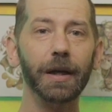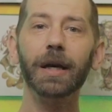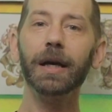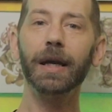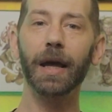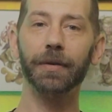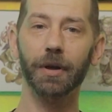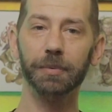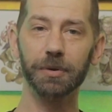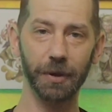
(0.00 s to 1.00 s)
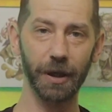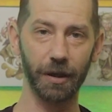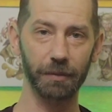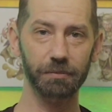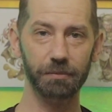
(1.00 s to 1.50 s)
and gather up some
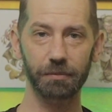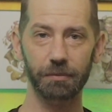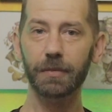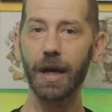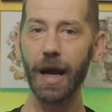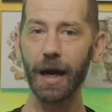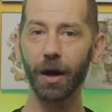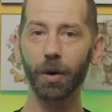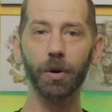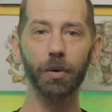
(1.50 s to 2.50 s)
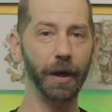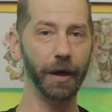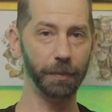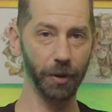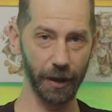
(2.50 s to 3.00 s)
gear. Now we're
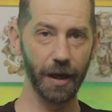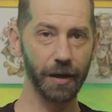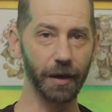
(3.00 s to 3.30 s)
ready to play.